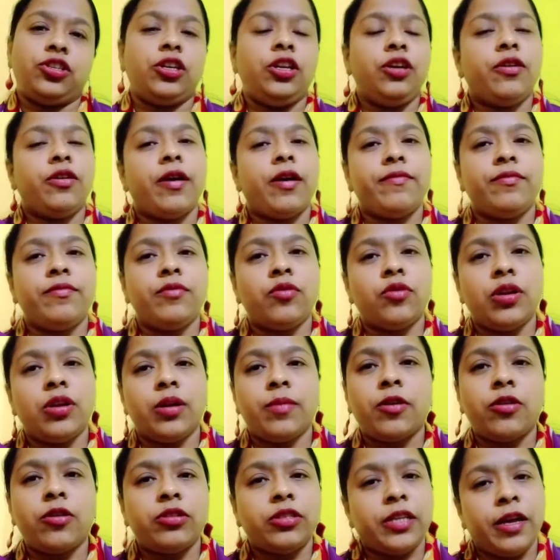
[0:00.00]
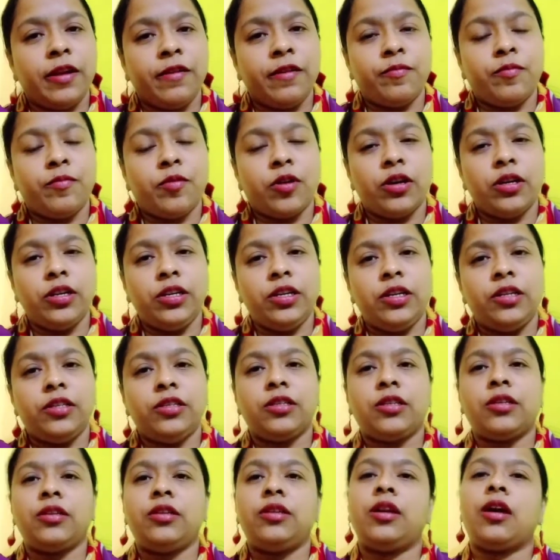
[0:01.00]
You have known about self-pollination.